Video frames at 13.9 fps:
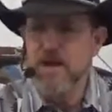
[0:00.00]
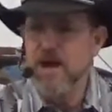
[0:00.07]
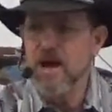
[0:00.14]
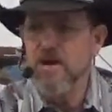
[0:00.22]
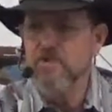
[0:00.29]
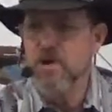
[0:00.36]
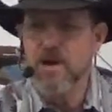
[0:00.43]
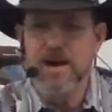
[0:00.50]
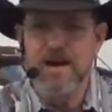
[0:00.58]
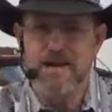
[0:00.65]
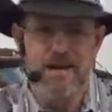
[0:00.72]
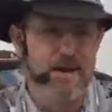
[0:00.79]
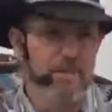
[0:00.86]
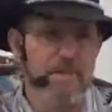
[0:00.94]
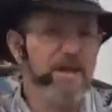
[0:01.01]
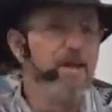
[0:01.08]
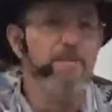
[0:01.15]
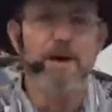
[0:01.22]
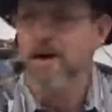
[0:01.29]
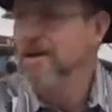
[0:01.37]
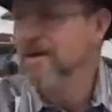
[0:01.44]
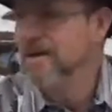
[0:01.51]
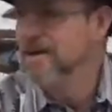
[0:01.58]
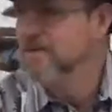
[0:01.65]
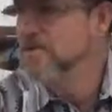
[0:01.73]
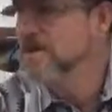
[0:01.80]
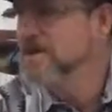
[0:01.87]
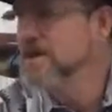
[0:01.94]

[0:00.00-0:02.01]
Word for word: to God, we're like an amoeba. We're